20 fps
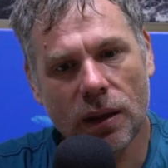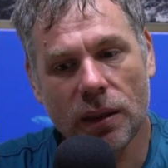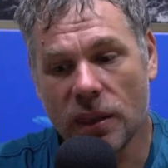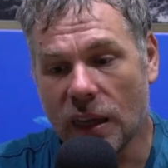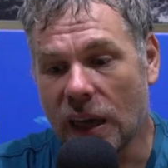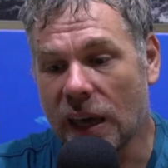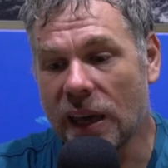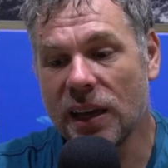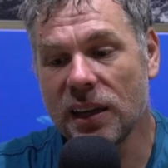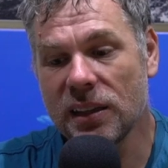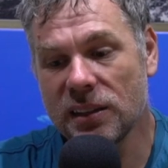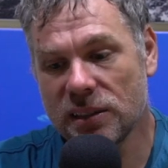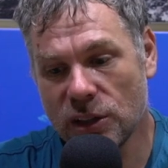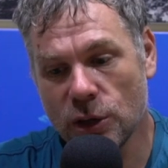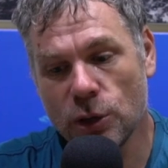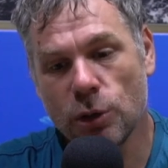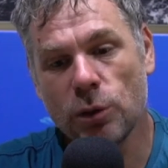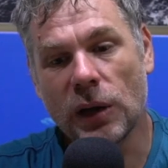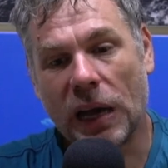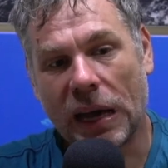they
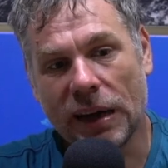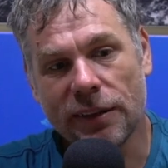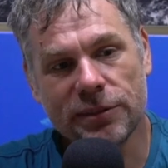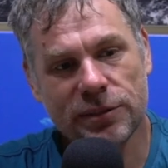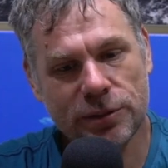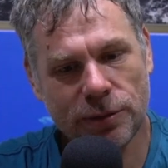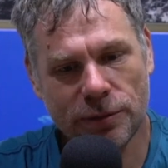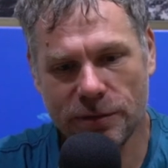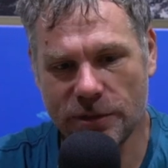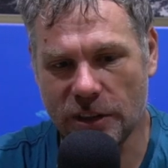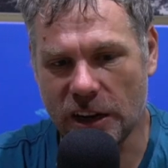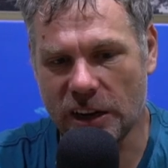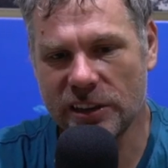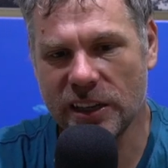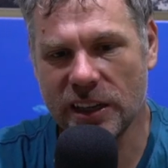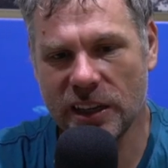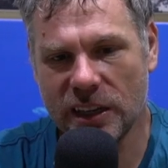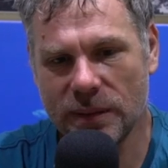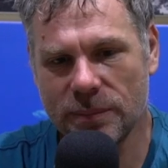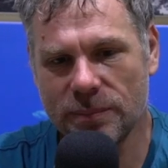do have some
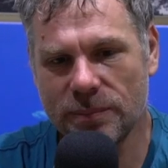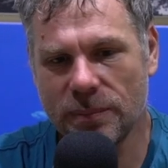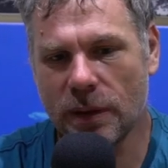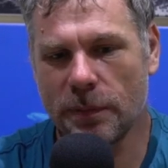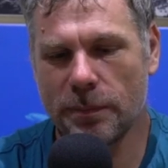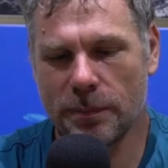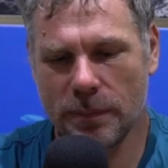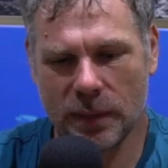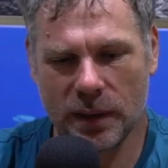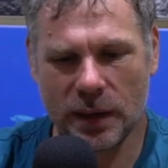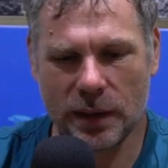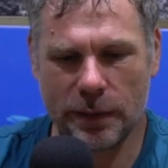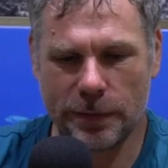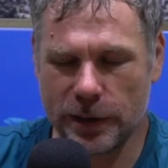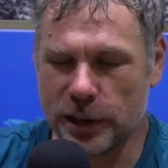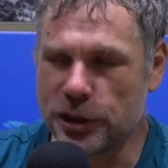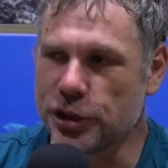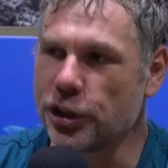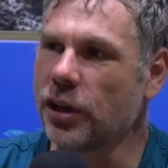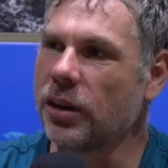very
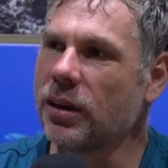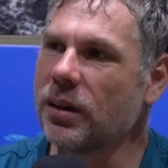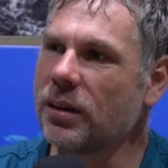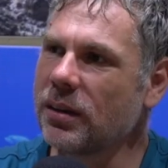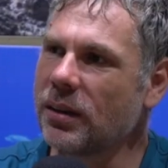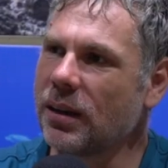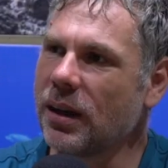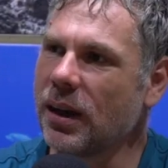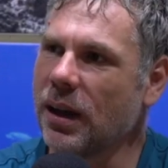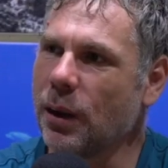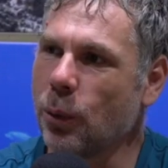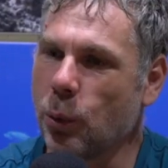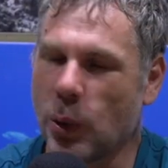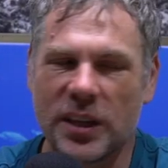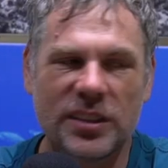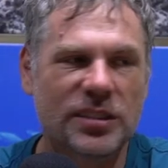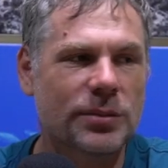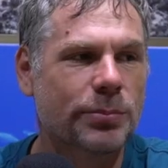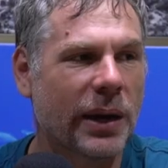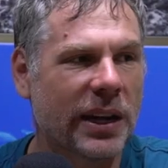efficient uh,
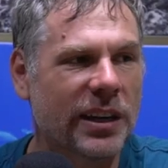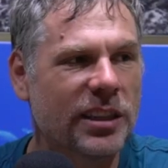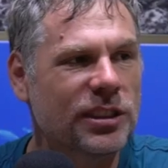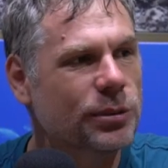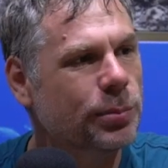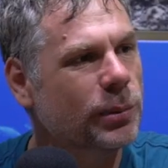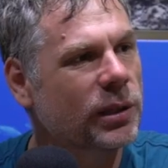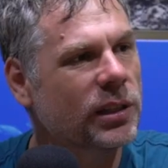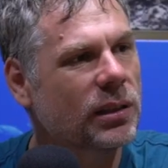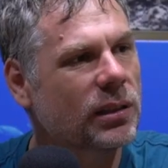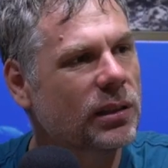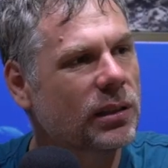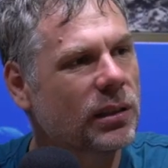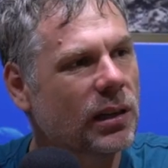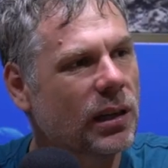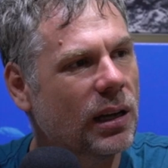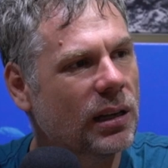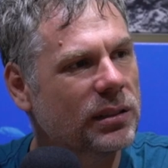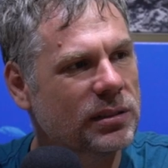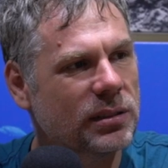waste management
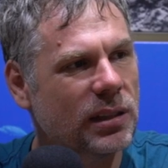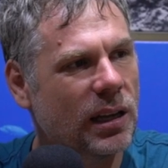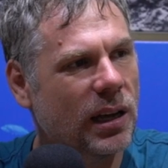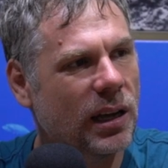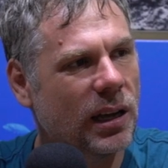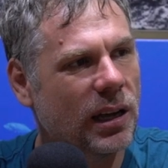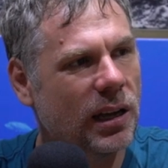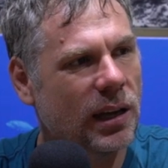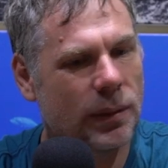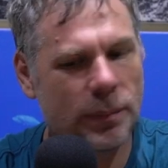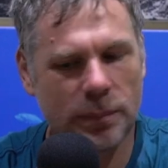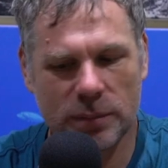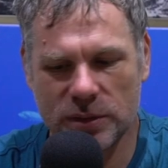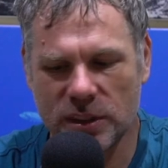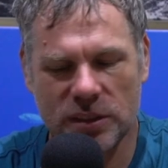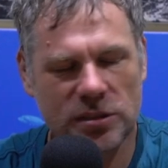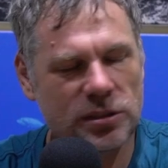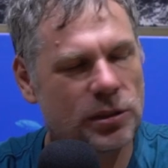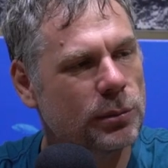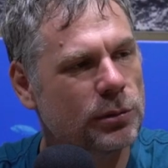um,
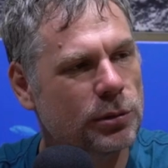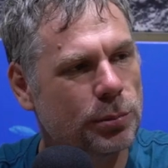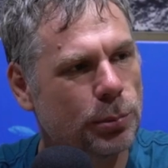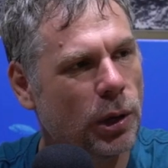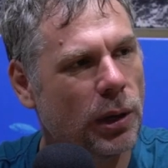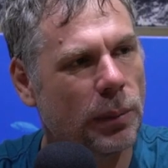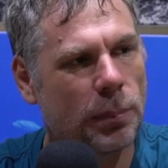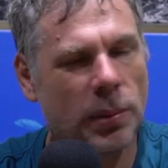systems put